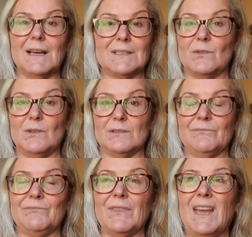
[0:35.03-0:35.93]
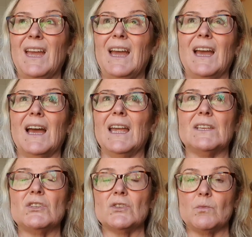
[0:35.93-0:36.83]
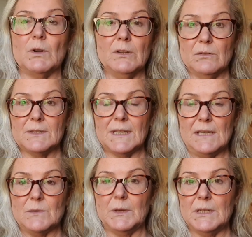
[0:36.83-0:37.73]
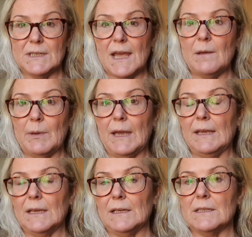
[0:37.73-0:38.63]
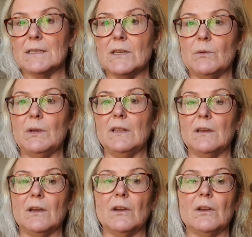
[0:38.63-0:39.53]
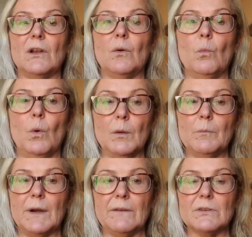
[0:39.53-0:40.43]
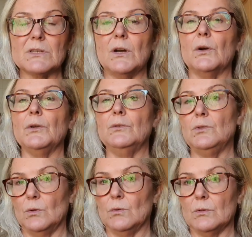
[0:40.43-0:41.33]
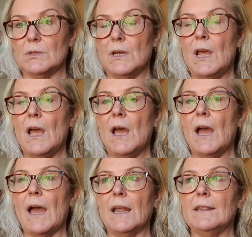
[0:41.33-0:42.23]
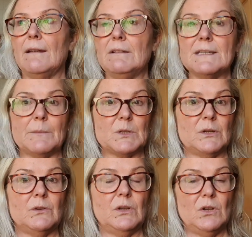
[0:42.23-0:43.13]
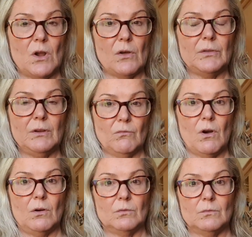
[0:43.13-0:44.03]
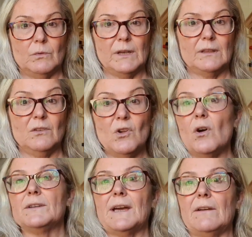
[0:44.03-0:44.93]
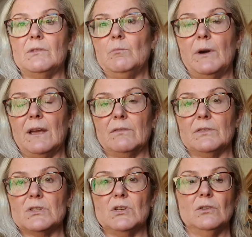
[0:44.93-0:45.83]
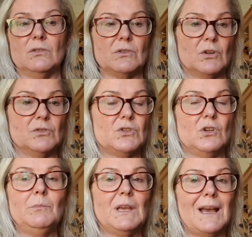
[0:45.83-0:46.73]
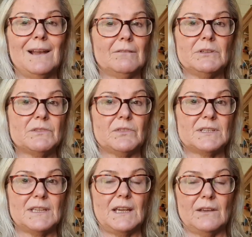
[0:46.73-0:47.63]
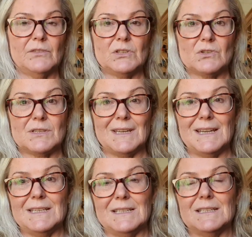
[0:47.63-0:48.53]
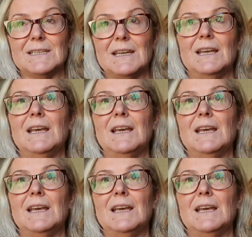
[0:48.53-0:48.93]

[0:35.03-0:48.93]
at all. It's just one of those things when you take painkillers, you either want breakfast or you don't. And there is absolutely nothing wrong with not having breakfast. You know, consuming calories for the sake of it just isn't